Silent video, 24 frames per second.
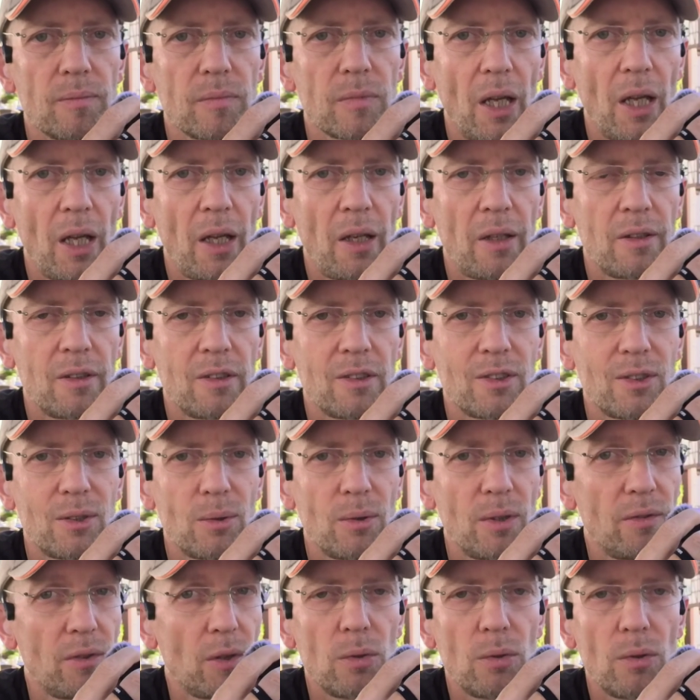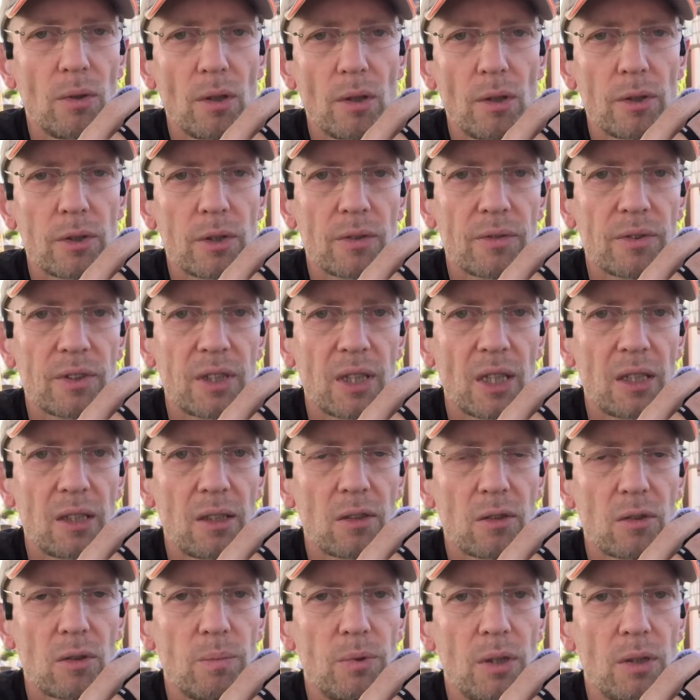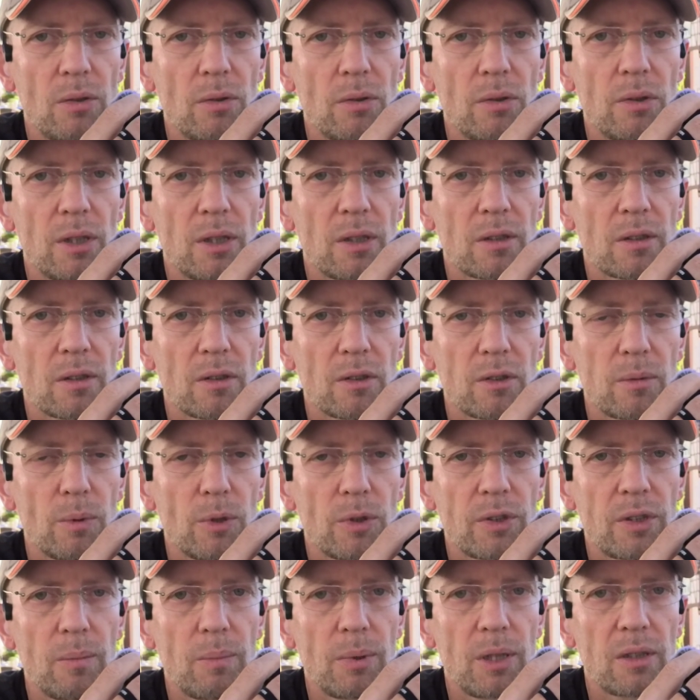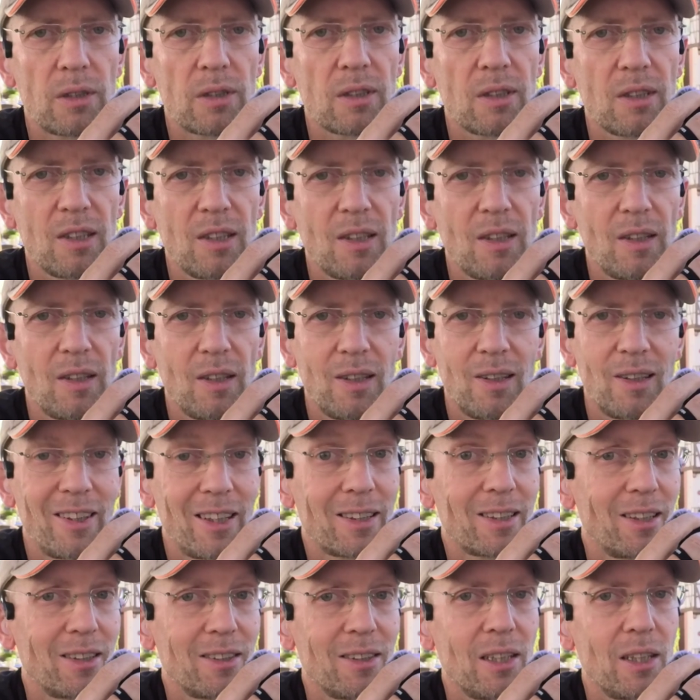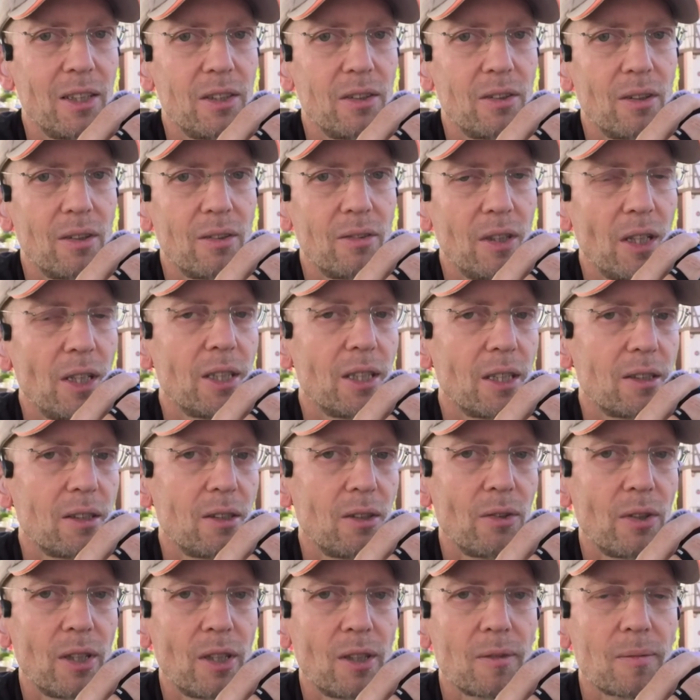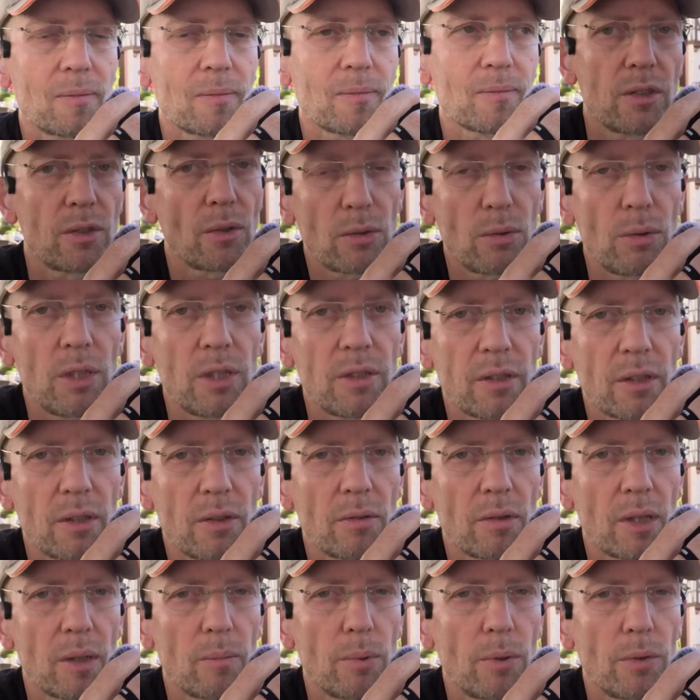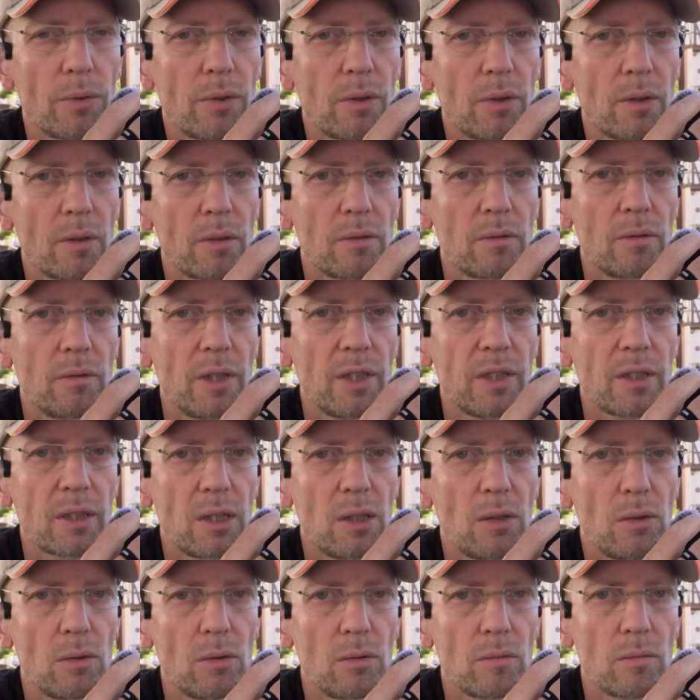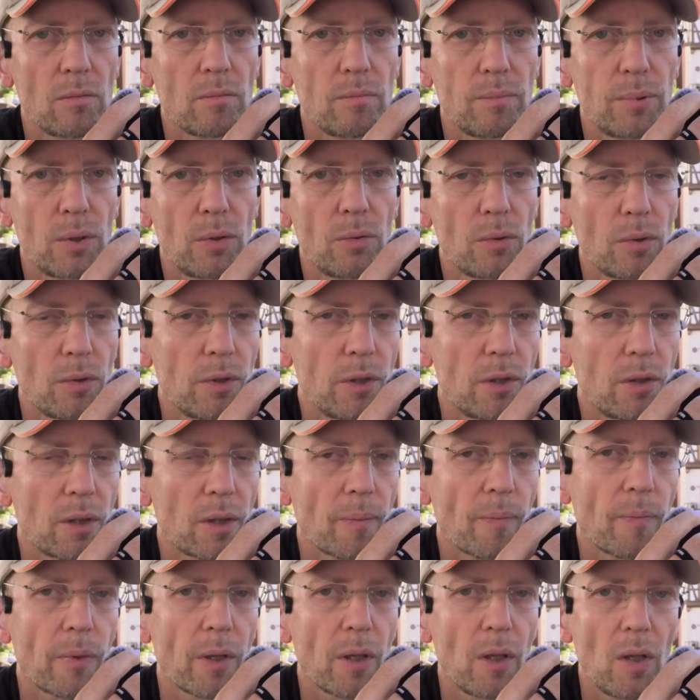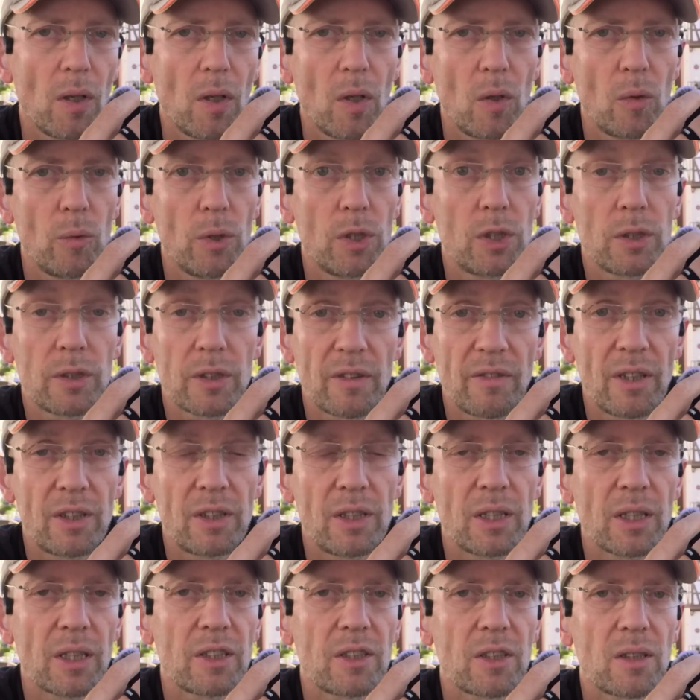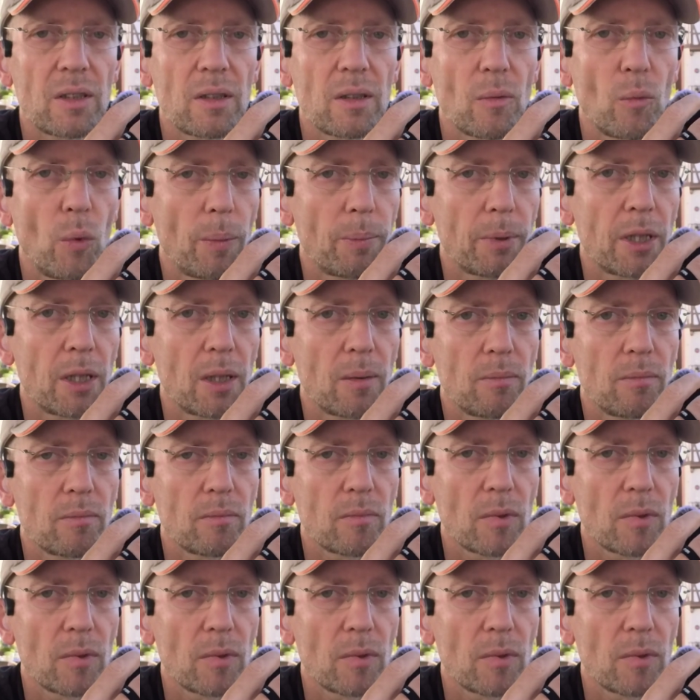And so if you do a lot of start and stop recordings, small snippets, that can really get annoying. So 2 years ago, I bought the Razer Kiyo Pro Ultra, which is a very nice webcam.